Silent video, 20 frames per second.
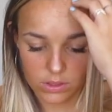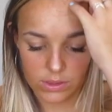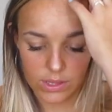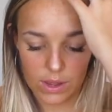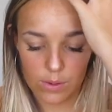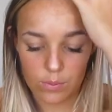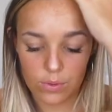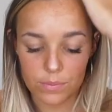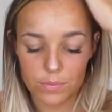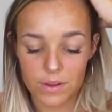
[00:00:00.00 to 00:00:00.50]

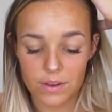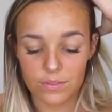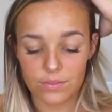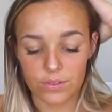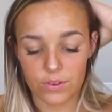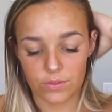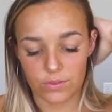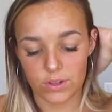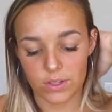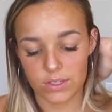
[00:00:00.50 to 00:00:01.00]
That one made
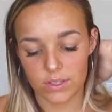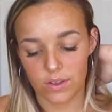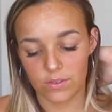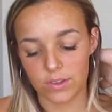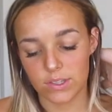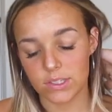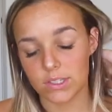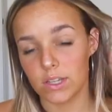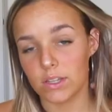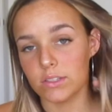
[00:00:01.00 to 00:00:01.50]

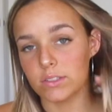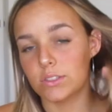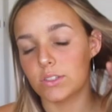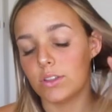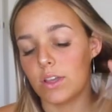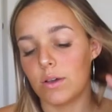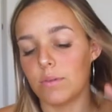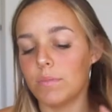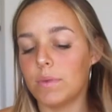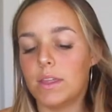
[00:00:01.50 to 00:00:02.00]
57 cents, so
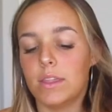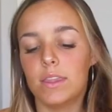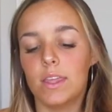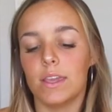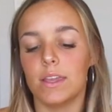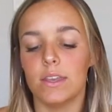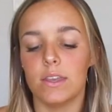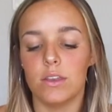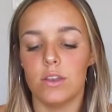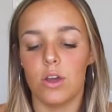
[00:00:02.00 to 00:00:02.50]
that made
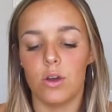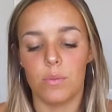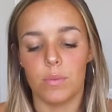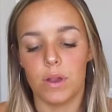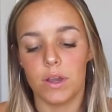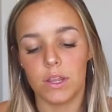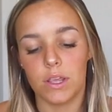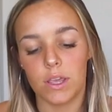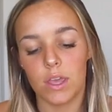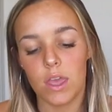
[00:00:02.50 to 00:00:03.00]
like no
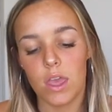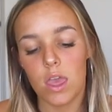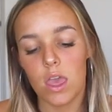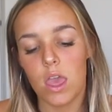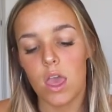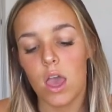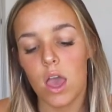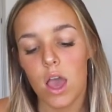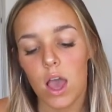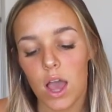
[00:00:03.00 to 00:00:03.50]
money.
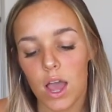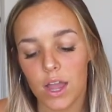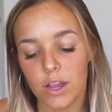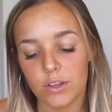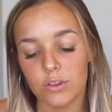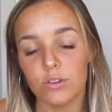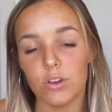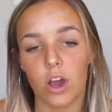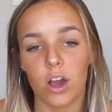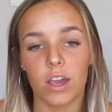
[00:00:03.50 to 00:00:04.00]
I
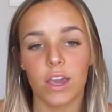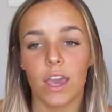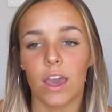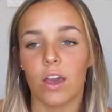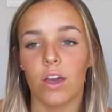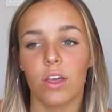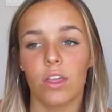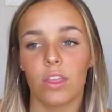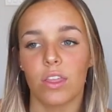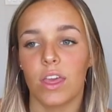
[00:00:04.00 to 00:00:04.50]
do not
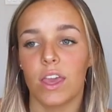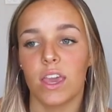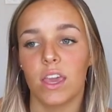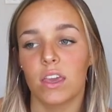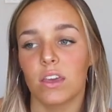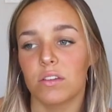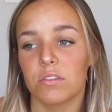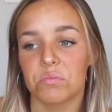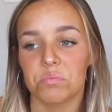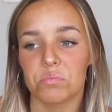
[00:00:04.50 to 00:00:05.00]
get
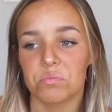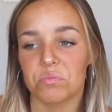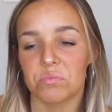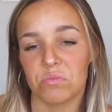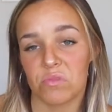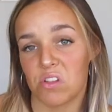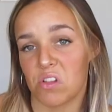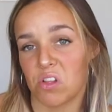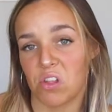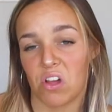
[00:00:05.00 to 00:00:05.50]
like
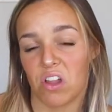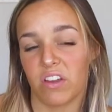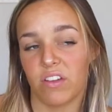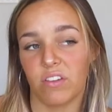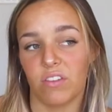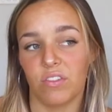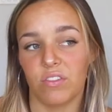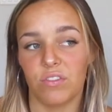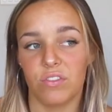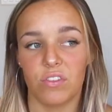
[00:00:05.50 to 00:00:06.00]
a lot
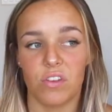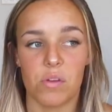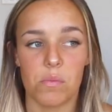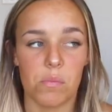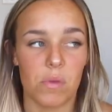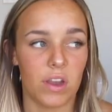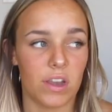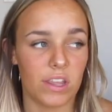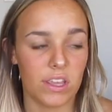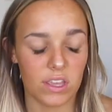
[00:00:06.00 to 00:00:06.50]
of
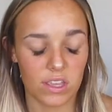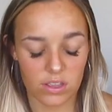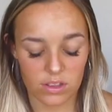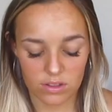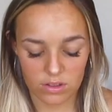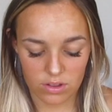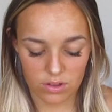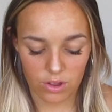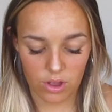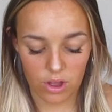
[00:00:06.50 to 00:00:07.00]
money
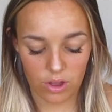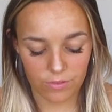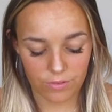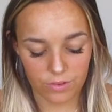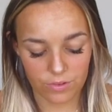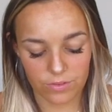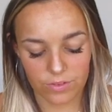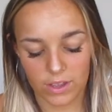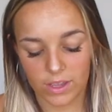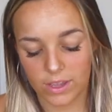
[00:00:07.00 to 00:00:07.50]
off
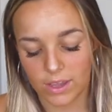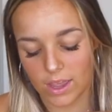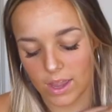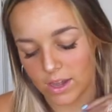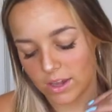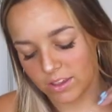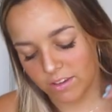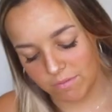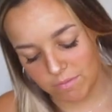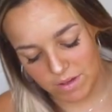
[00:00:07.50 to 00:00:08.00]
of like
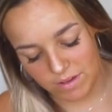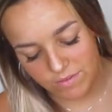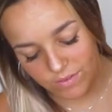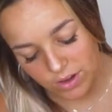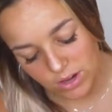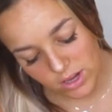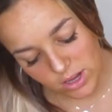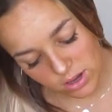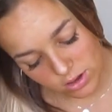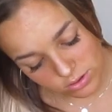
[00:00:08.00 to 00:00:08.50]
any of my
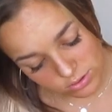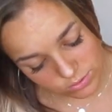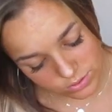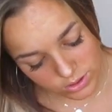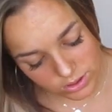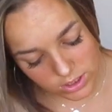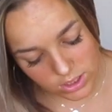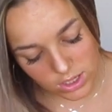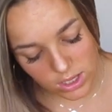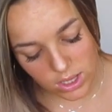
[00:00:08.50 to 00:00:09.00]
videos
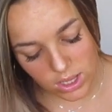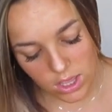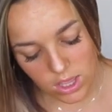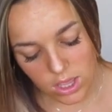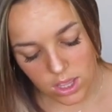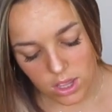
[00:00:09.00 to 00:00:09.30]
really.